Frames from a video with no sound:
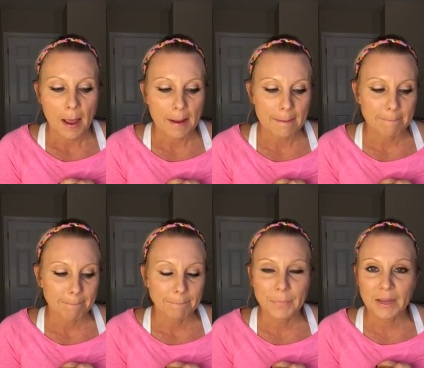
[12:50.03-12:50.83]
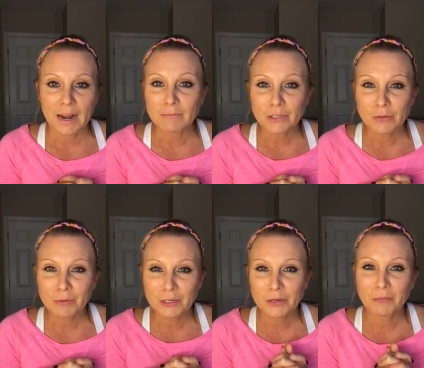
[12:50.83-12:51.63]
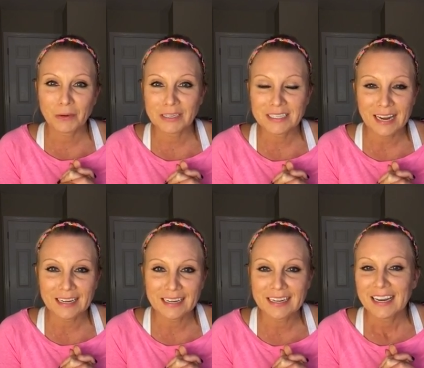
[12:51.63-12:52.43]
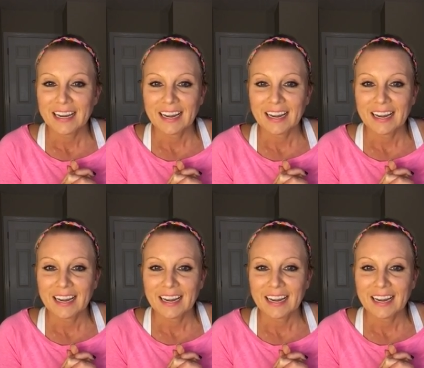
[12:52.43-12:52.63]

Um, but I'm super, super excited.